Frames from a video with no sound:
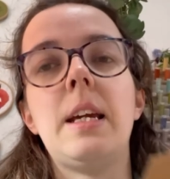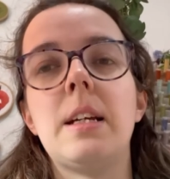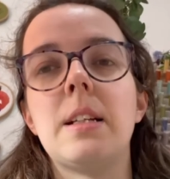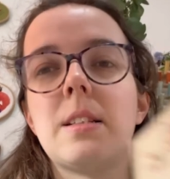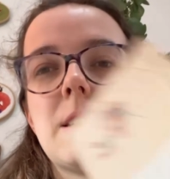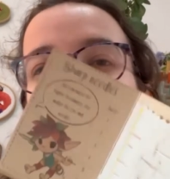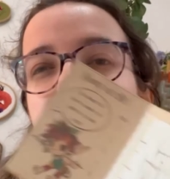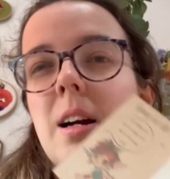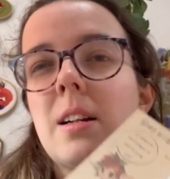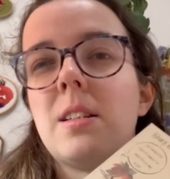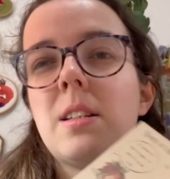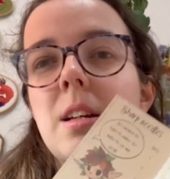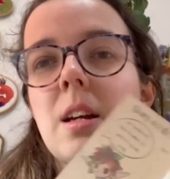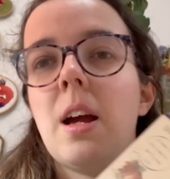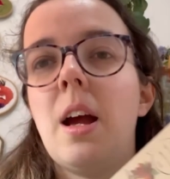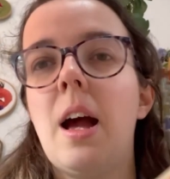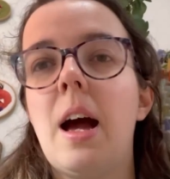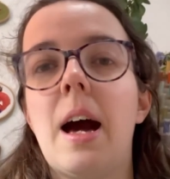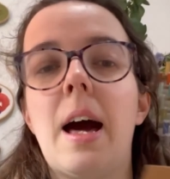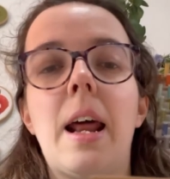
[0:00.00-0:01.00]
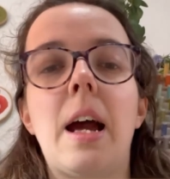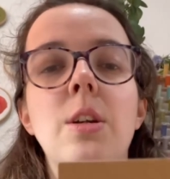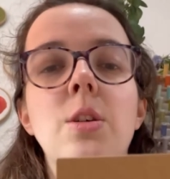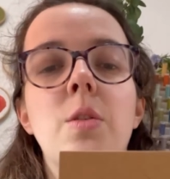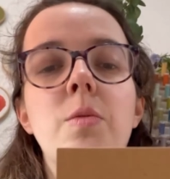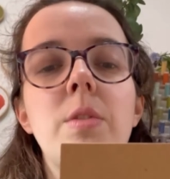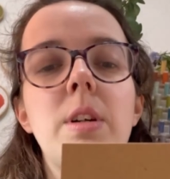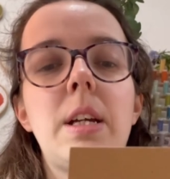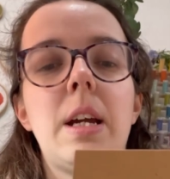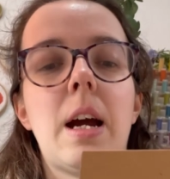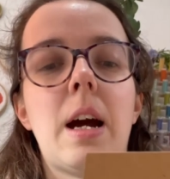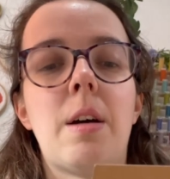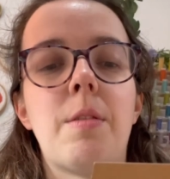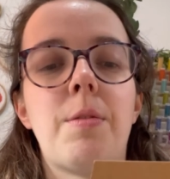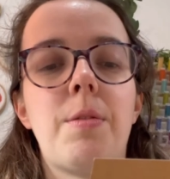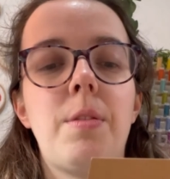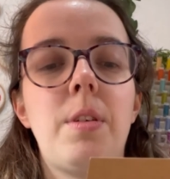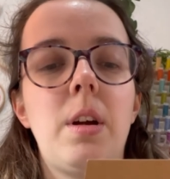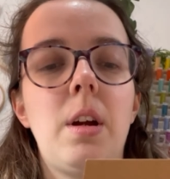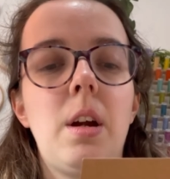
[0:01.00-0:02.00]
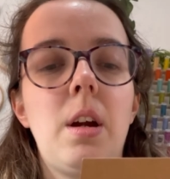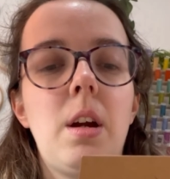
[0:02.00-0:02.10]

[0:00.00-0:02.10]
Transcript: it's hard to, and I don't really have